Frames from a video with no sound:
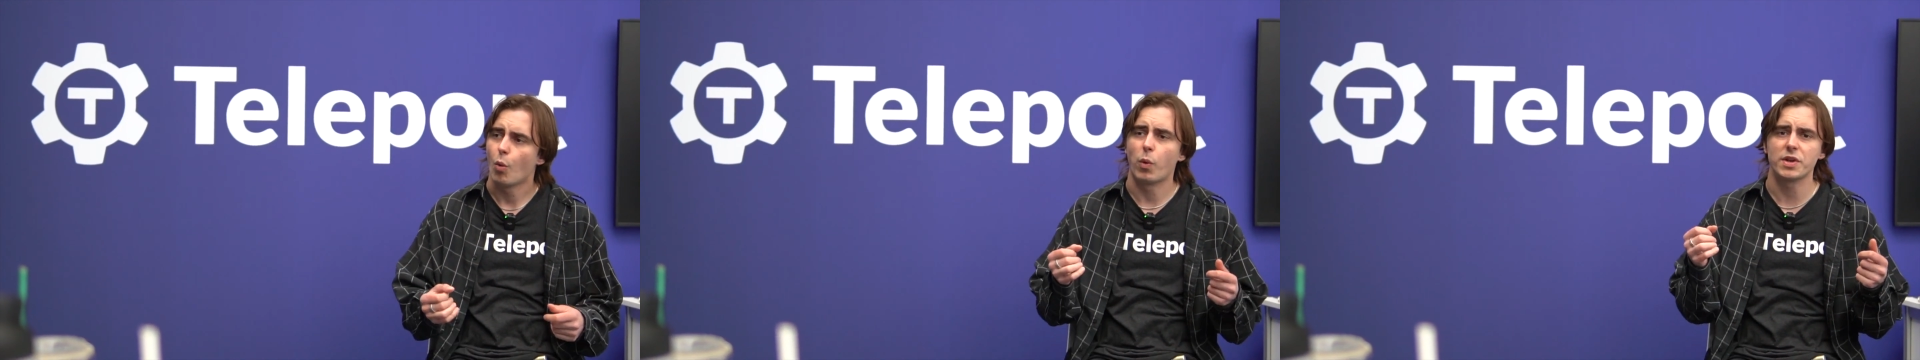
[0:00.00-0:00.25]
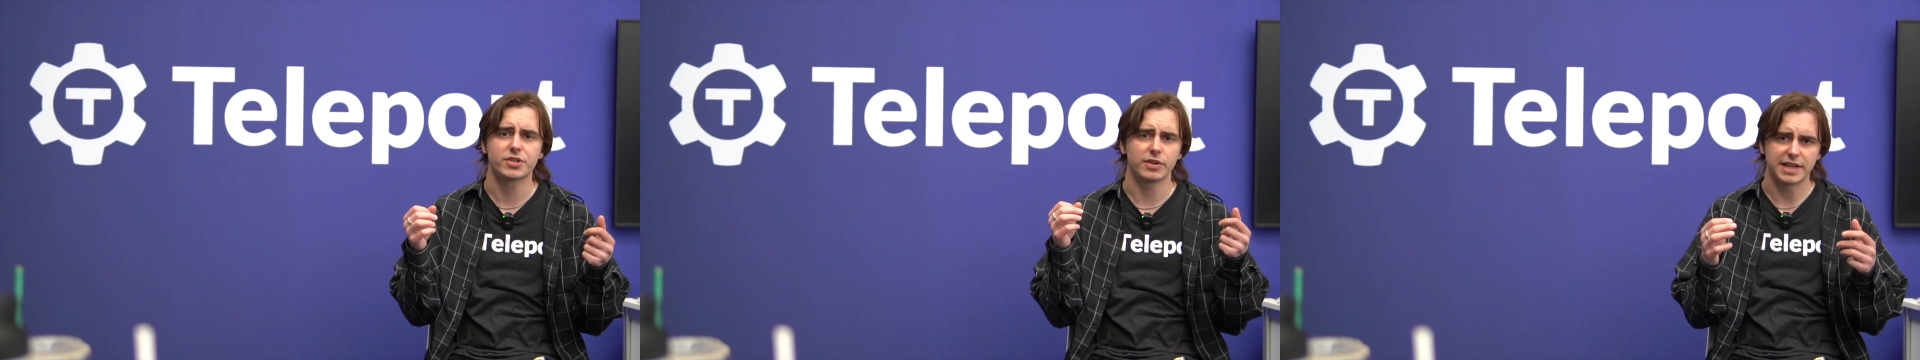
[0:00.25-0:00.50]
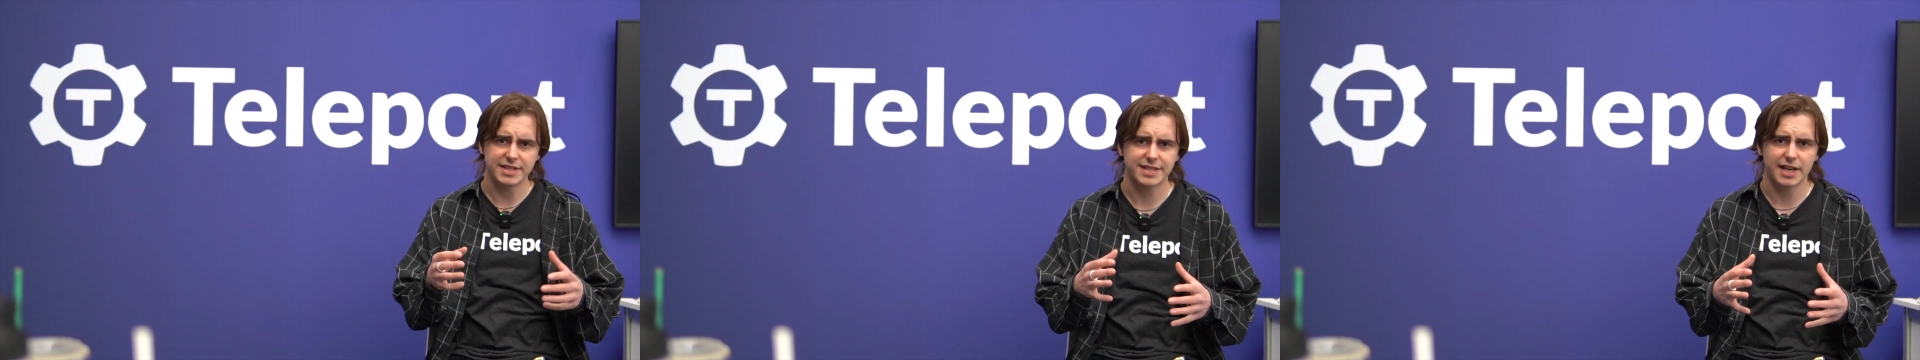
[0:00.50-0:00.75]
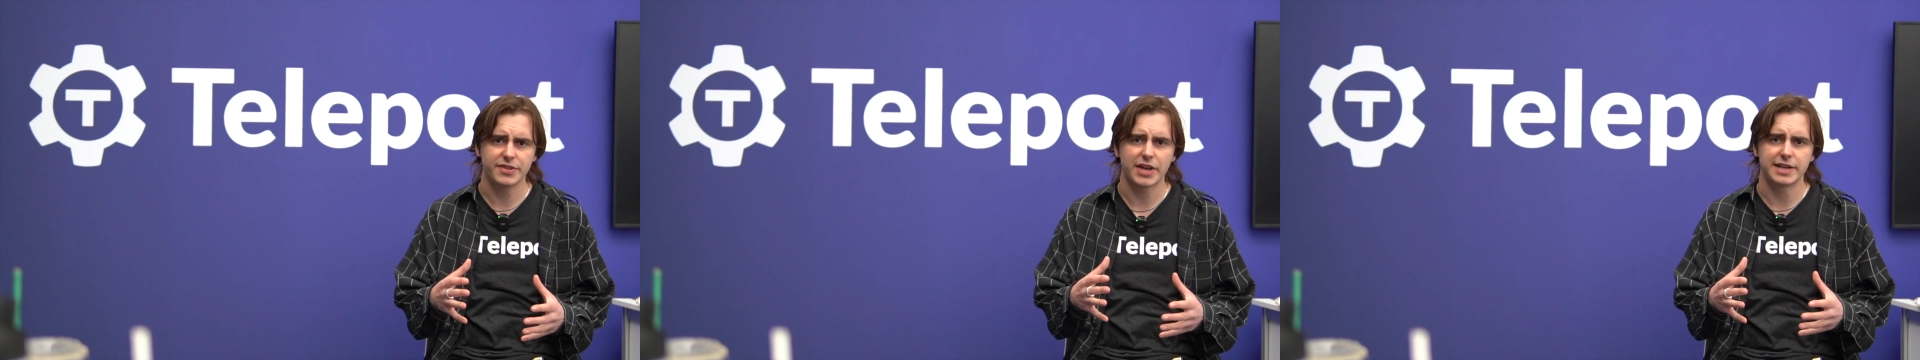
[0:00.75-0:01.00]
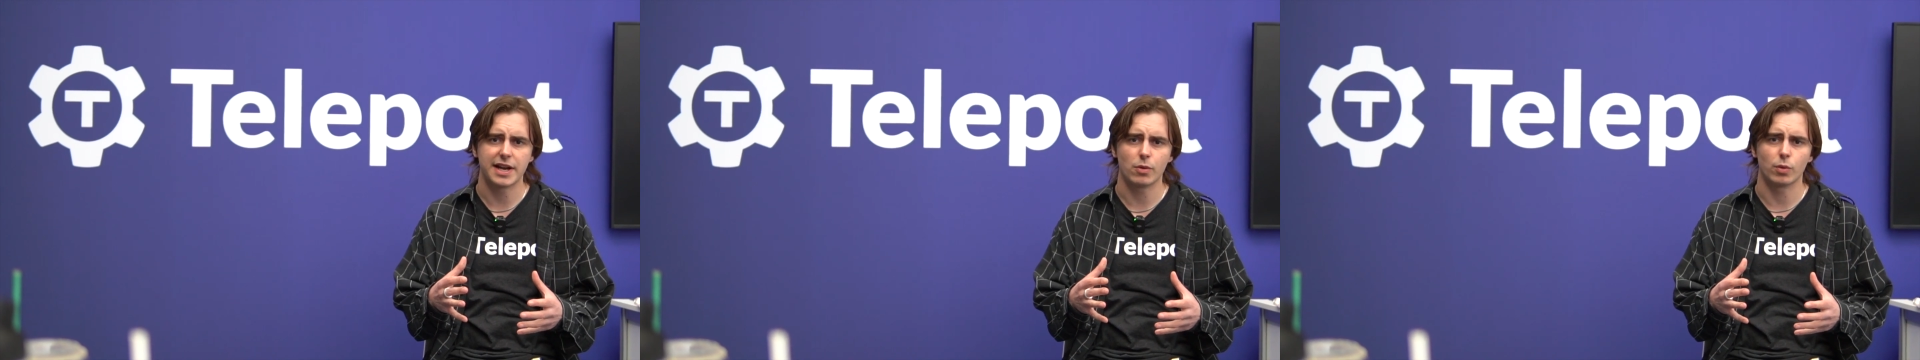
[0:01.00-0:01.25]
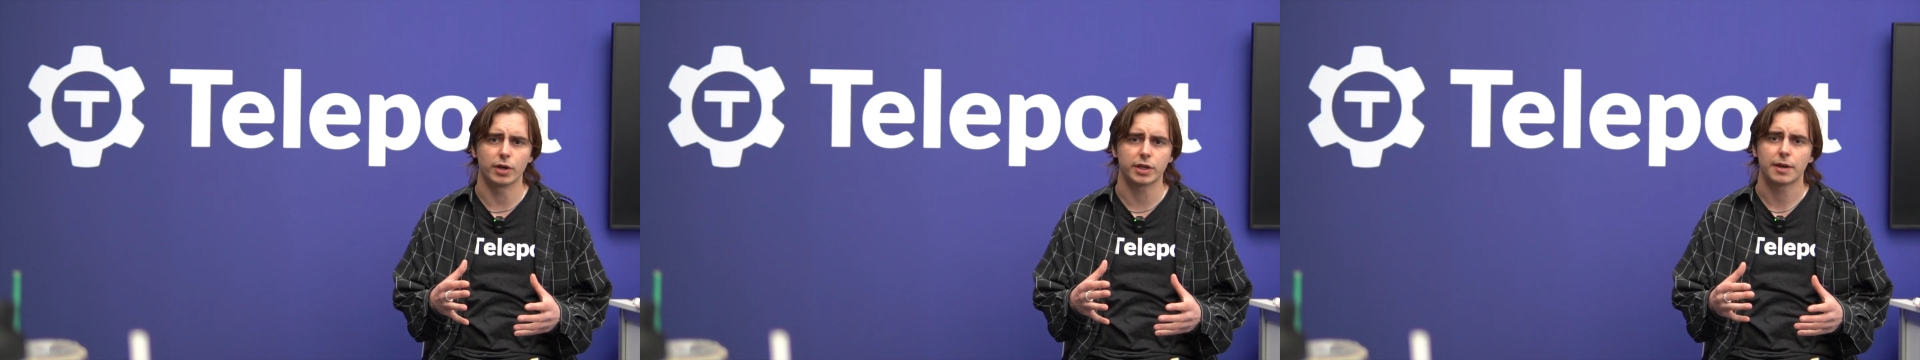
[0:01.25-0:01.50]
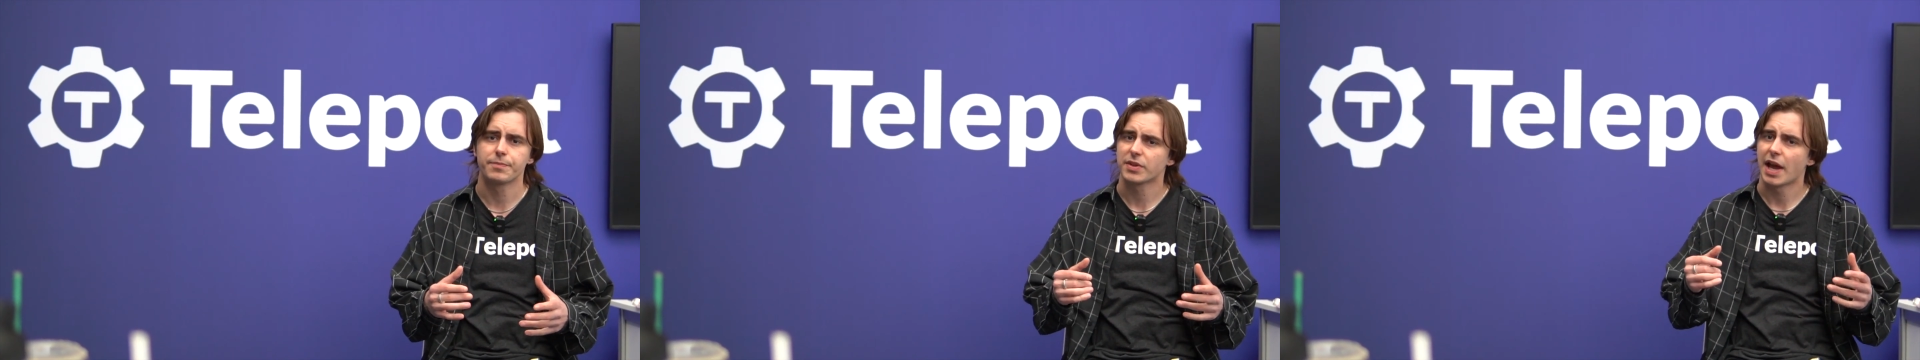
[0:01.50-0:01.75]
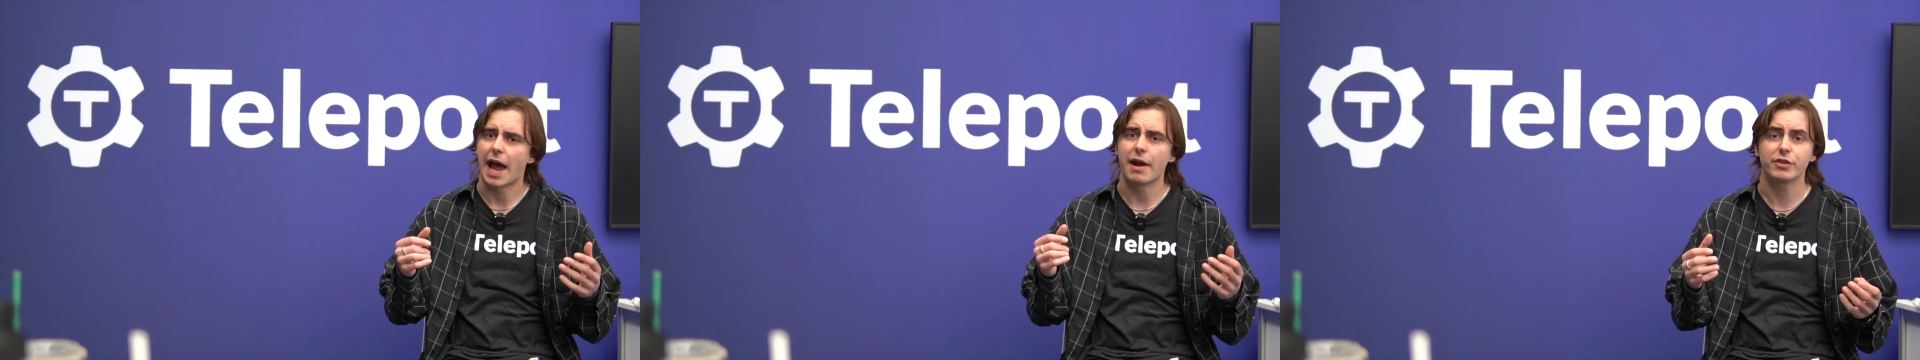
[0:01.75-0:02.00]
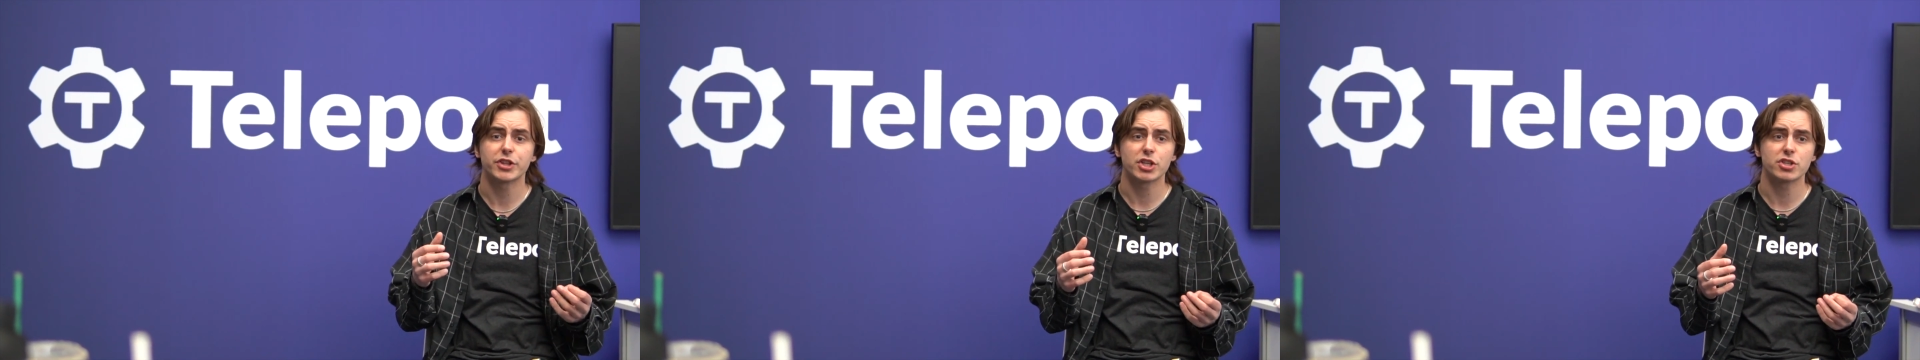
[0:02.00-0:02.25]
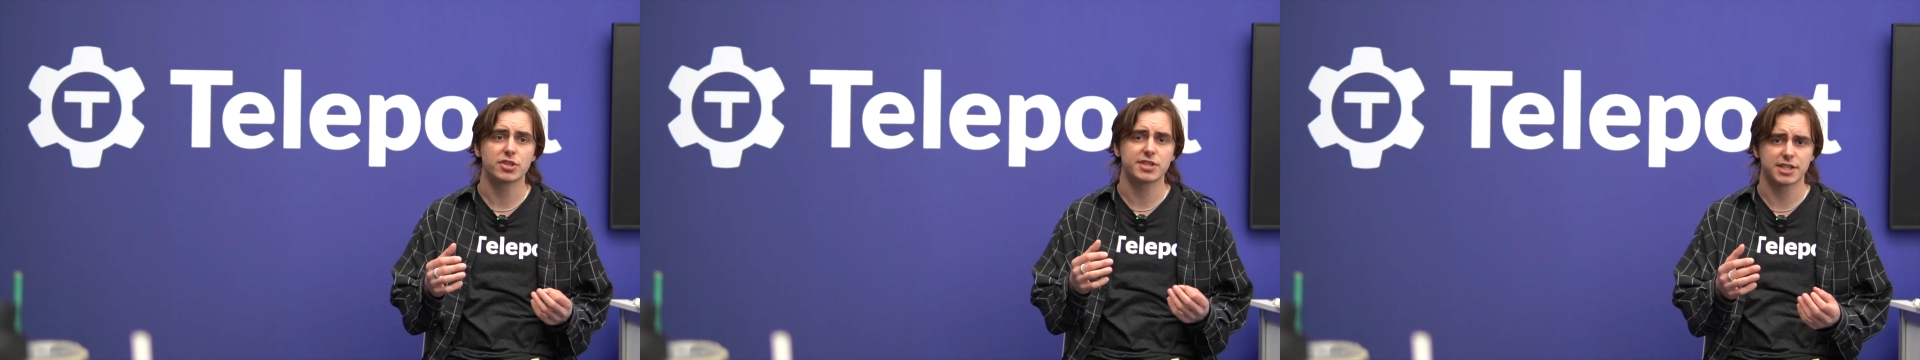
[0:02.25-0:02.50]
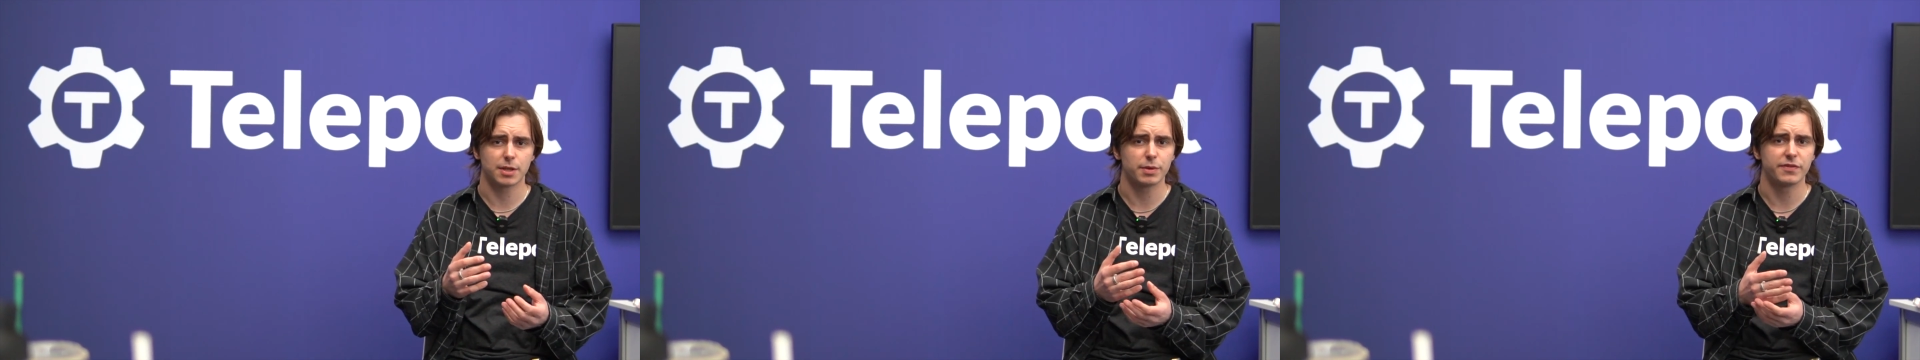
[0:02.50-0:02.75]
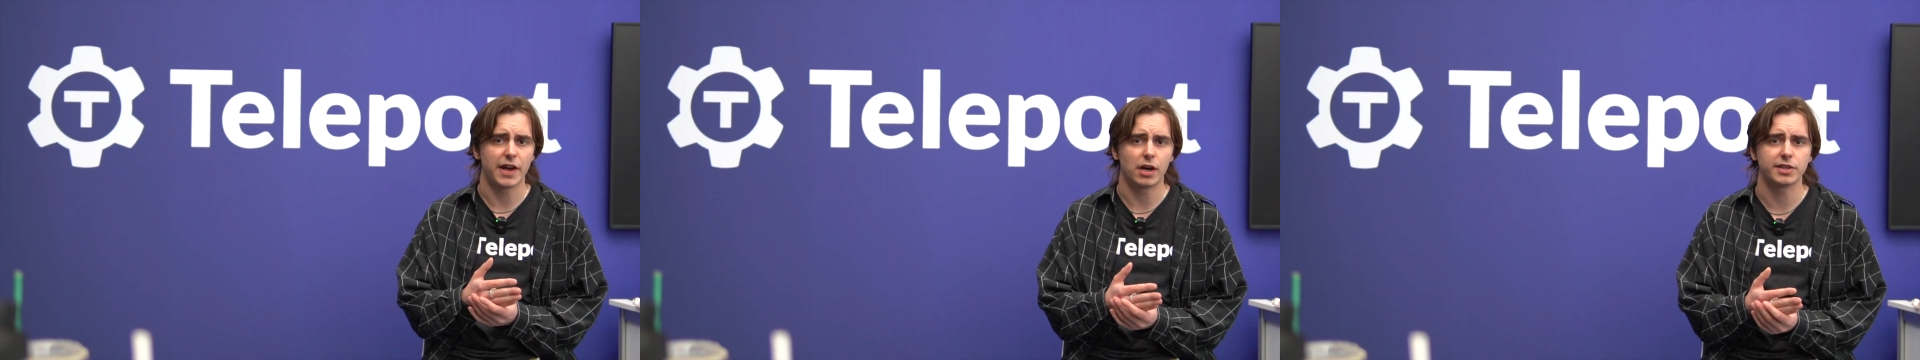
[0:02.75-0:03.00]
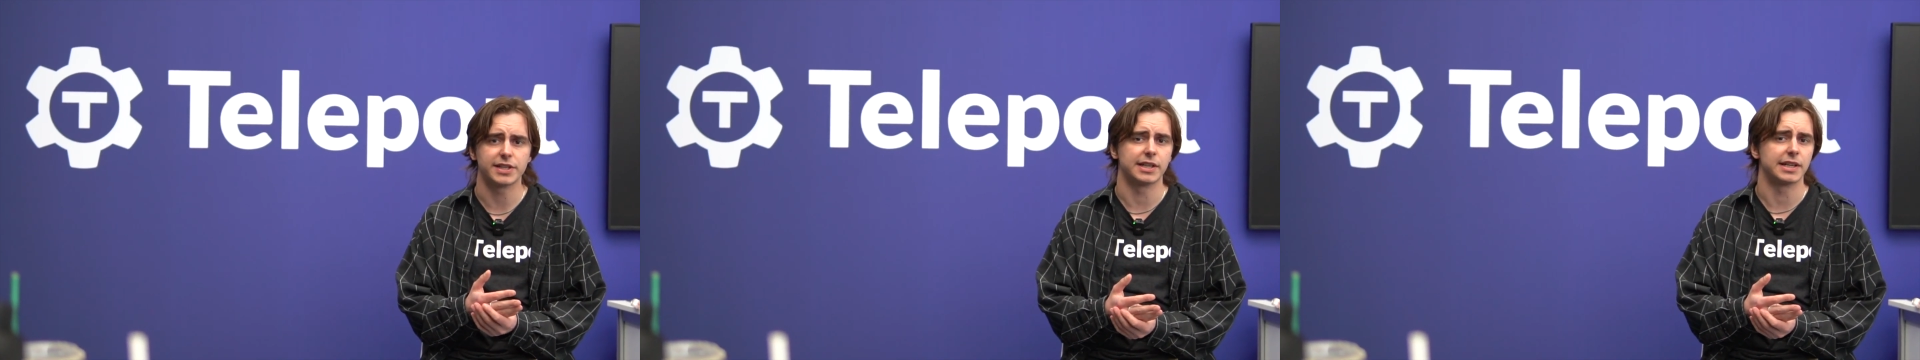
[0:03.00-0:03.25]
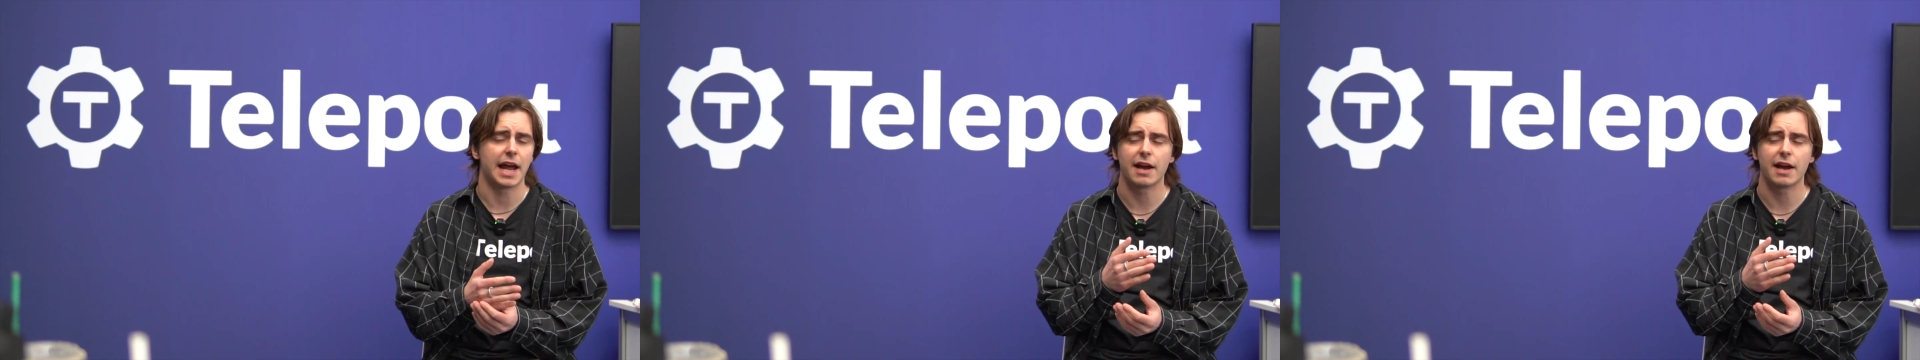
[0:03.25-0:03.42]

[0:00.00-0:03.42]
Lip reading: Once you're inside that network, everything should still be validated.